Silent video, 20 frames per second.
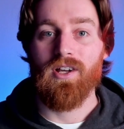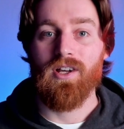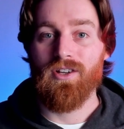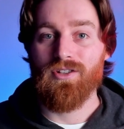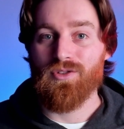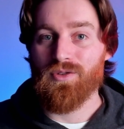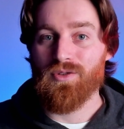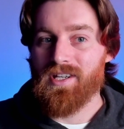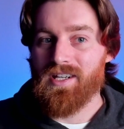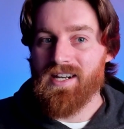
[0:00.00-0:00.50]

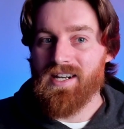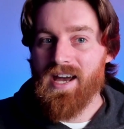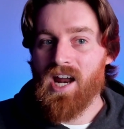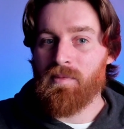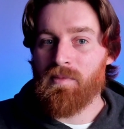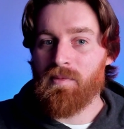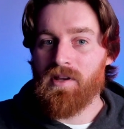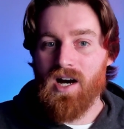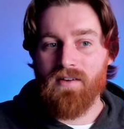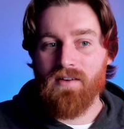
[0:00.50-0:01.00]
So the
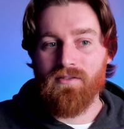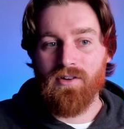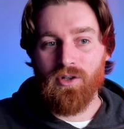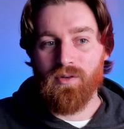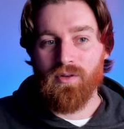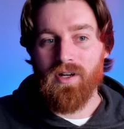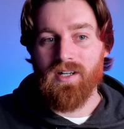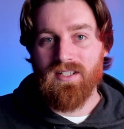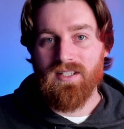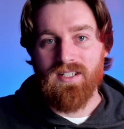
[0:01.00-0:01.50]
anatomy of a
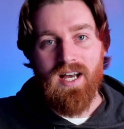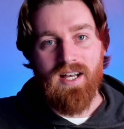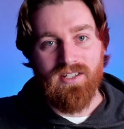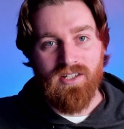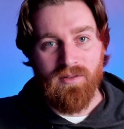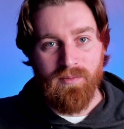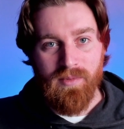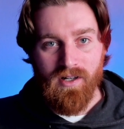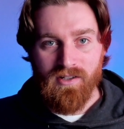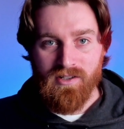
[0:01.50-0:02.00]
great SaaS
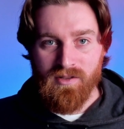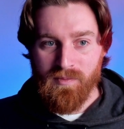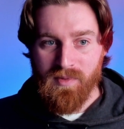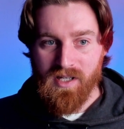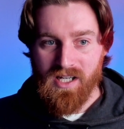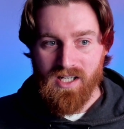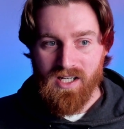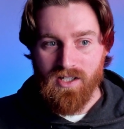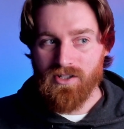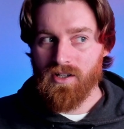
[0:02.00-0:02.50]
comparison
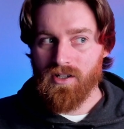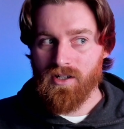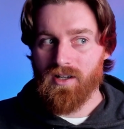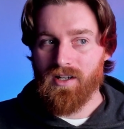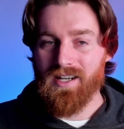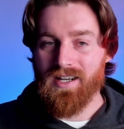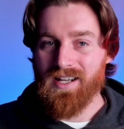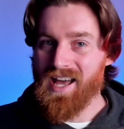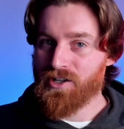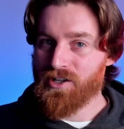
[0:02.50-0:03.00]
page,
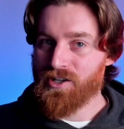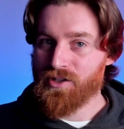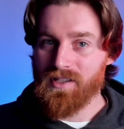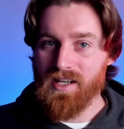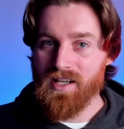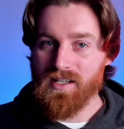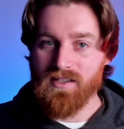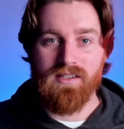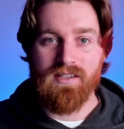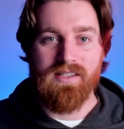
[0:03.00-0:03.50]
it actually
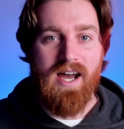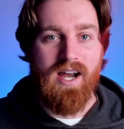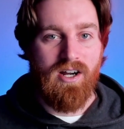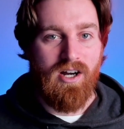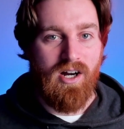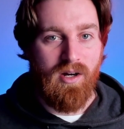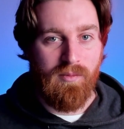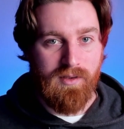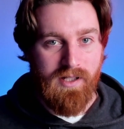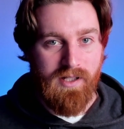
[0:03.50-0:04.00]
isn't that
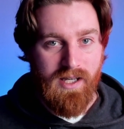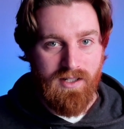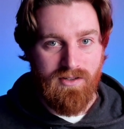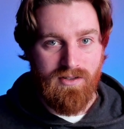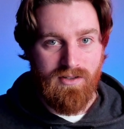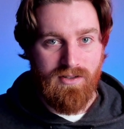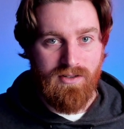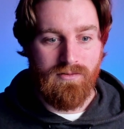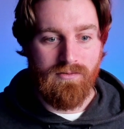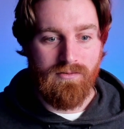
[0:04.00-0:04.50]

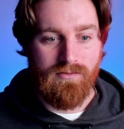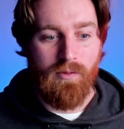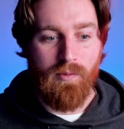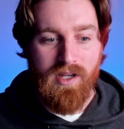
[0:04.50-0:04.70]
complex, right?